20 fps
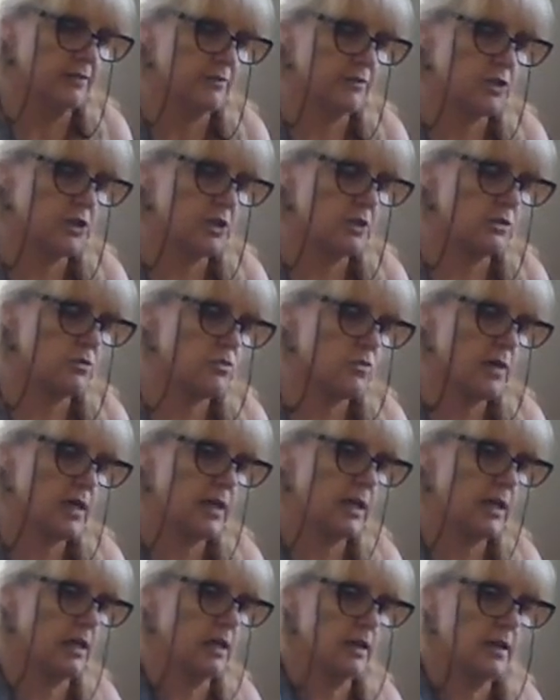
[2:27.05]
just
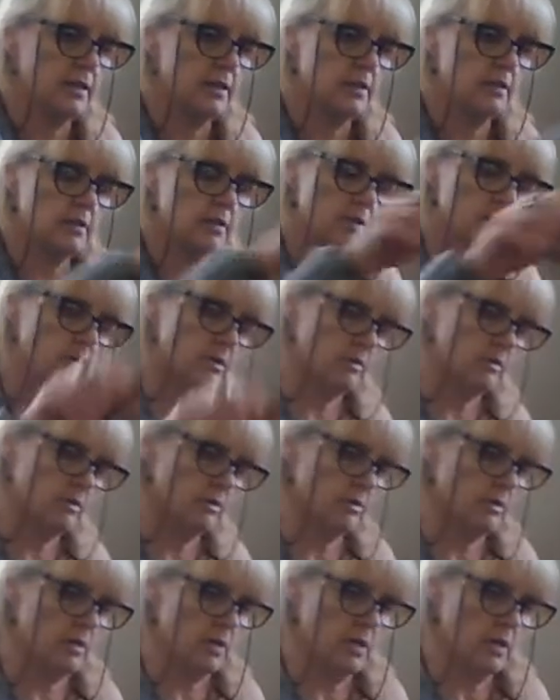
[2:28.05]
realised
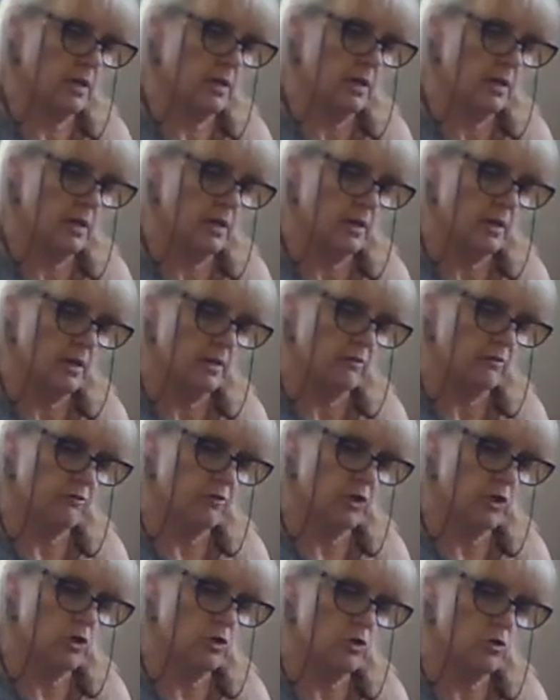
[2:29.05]
for
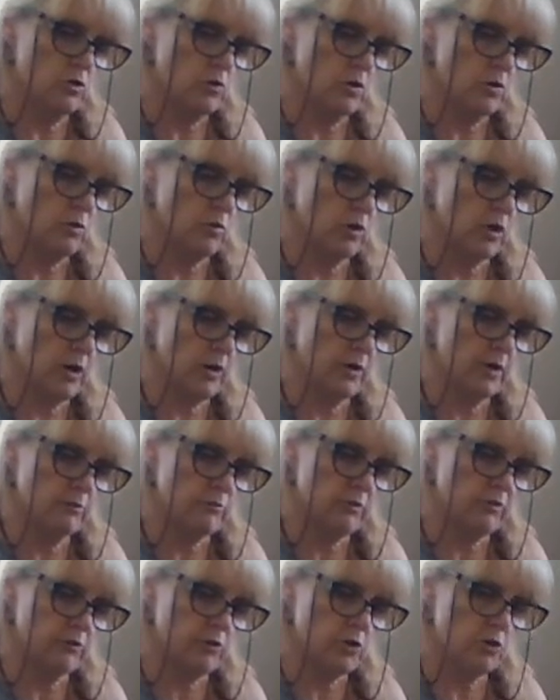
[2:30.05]
you it will go in
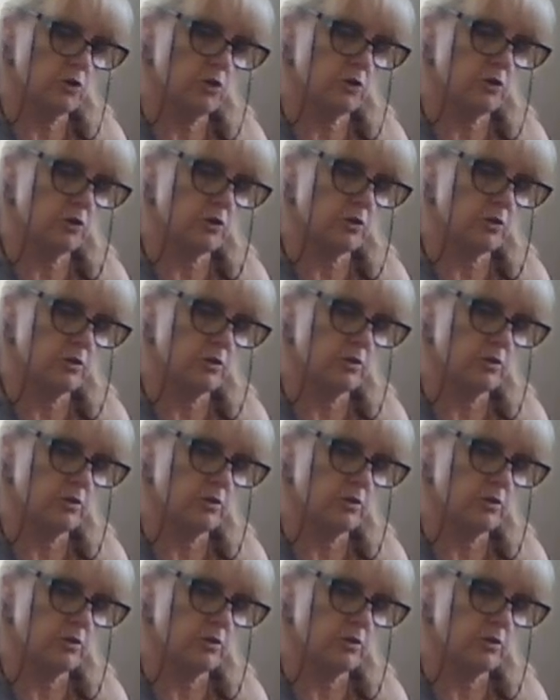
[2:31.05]
reverse.